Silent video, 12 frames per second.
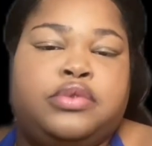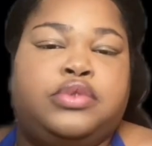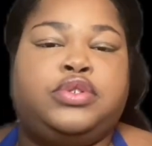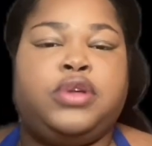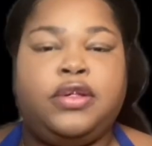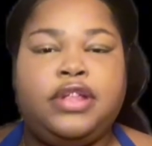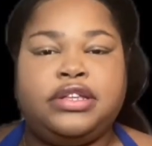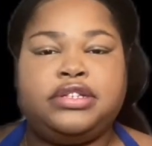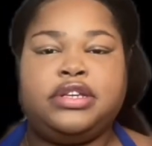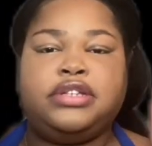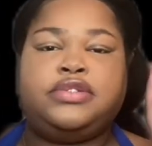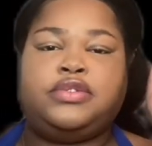So this
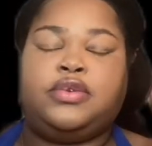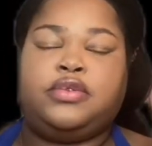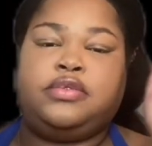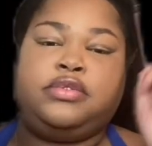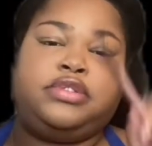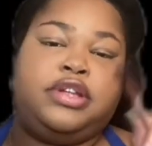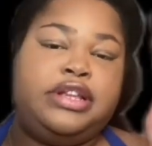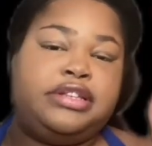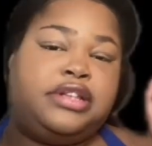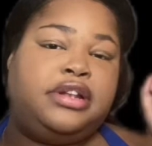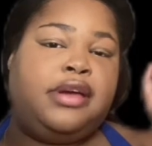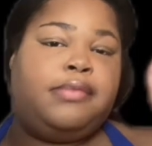is
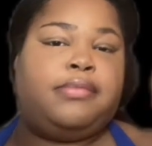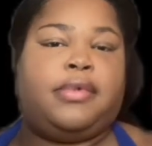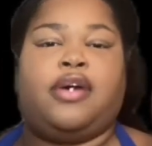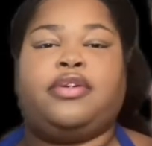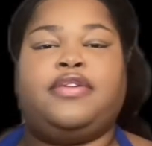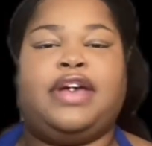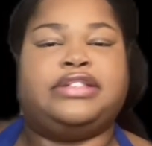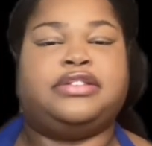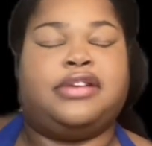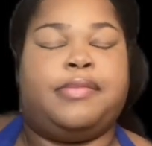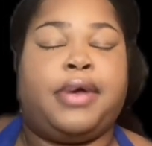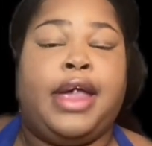the number. Oh, you can't see
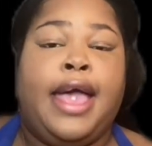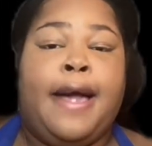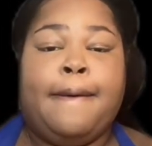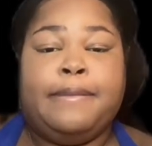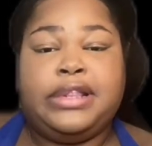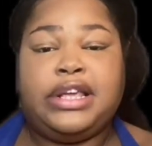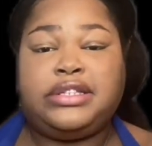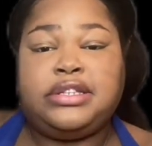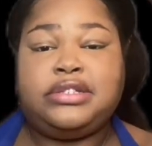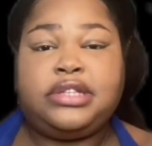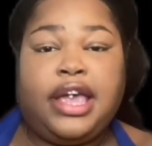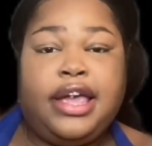the number. But this
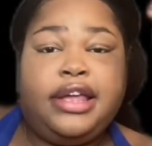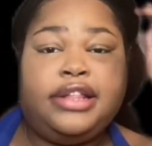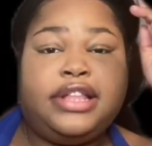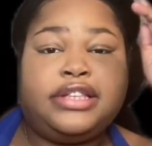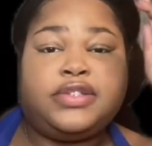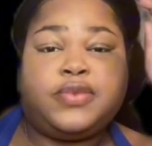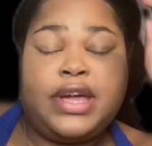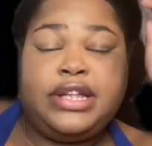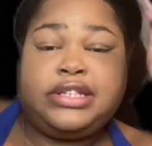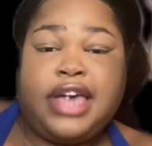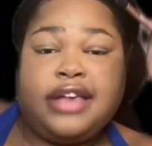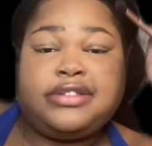is what he
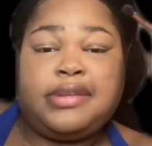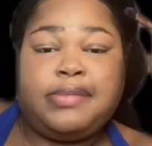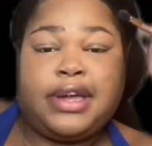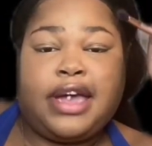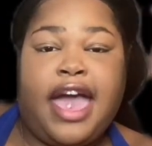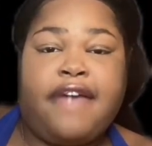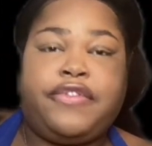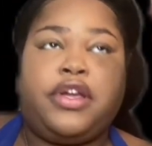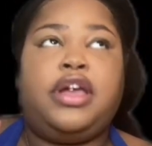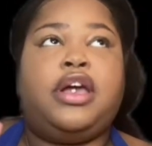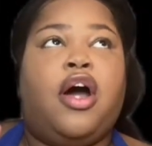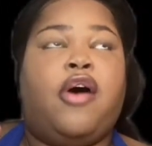texted me after
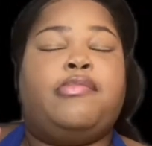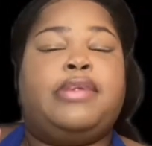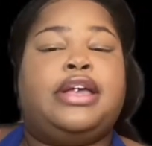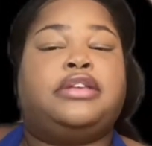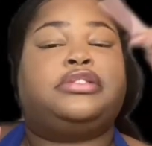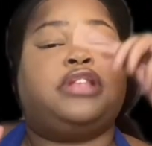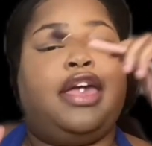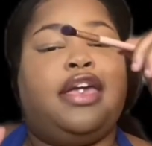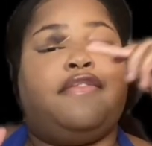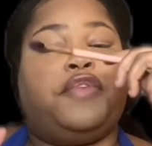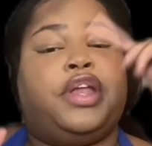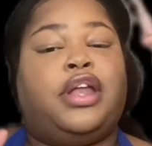he called me a
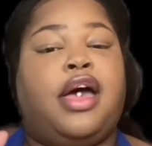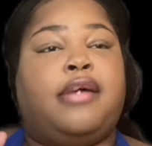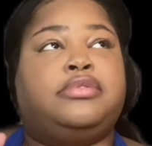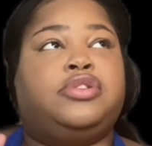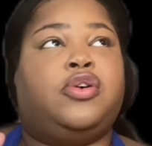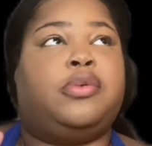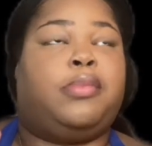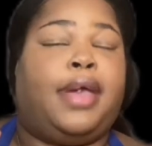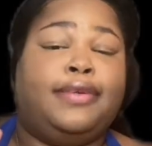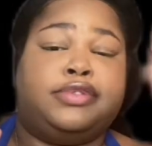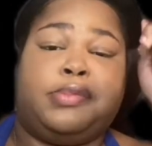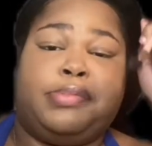slave and I told him
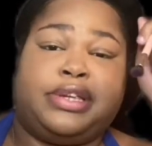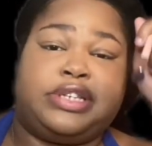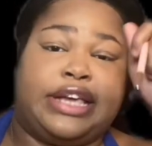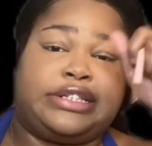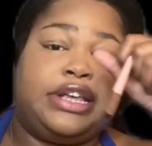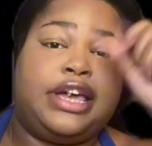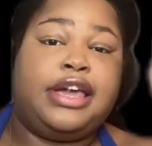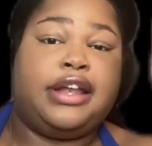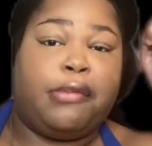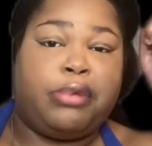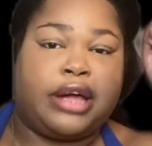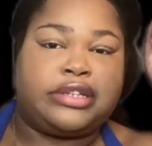he was a bitch ass nigga and
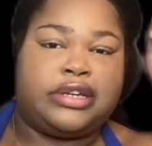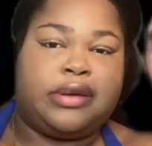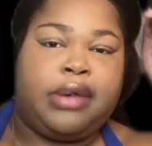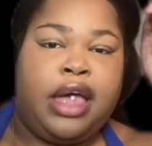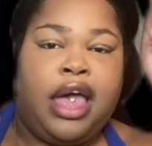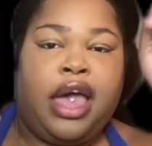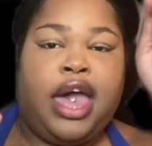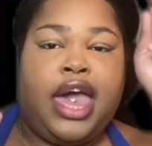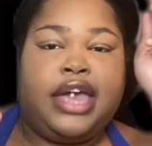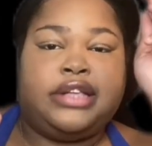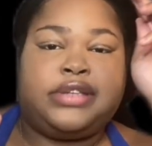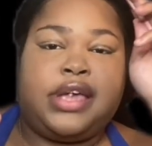I blocked him.
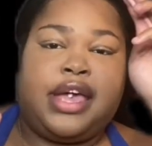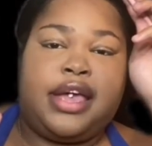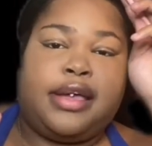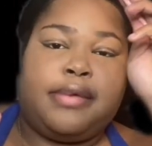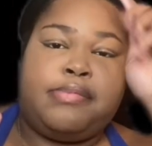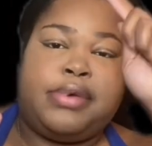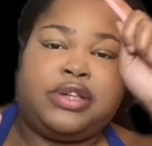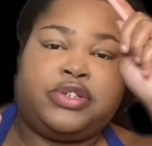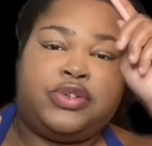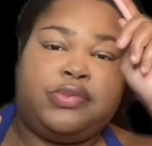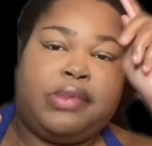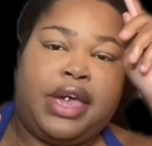He said,
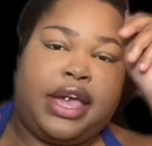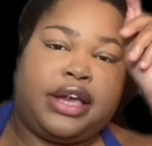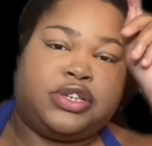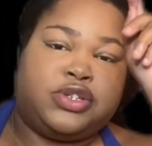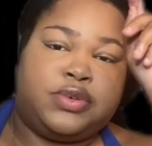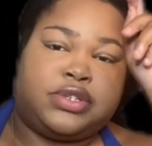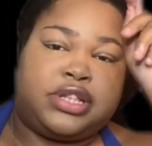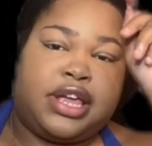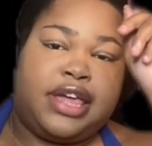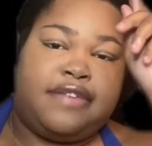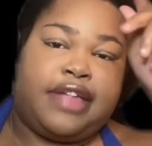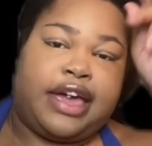"Bitch, you mad cause you a
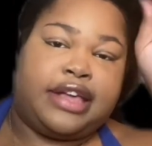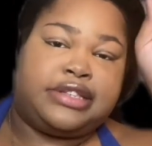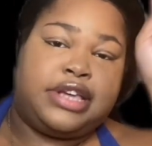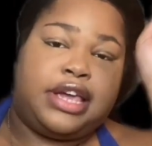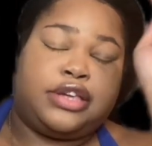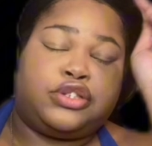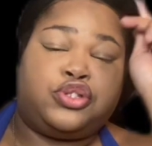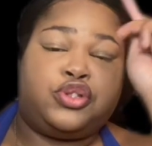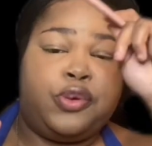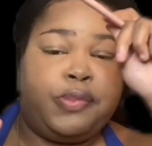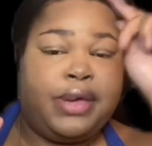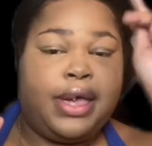slave. Like I said,
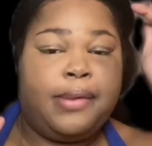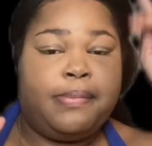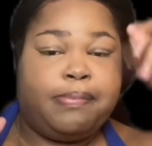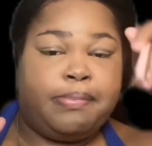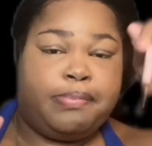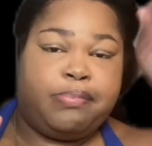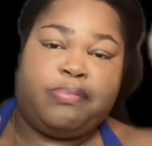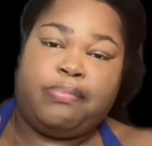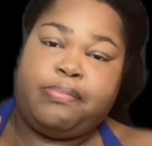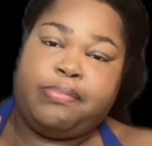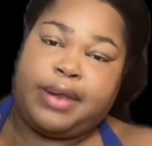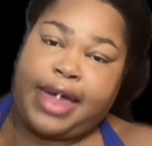stupid,
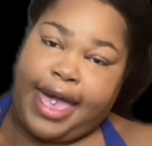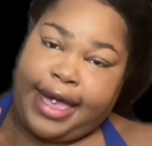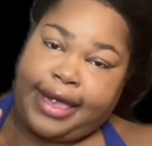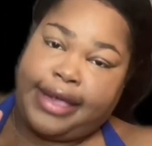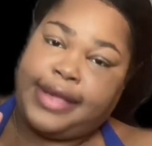black,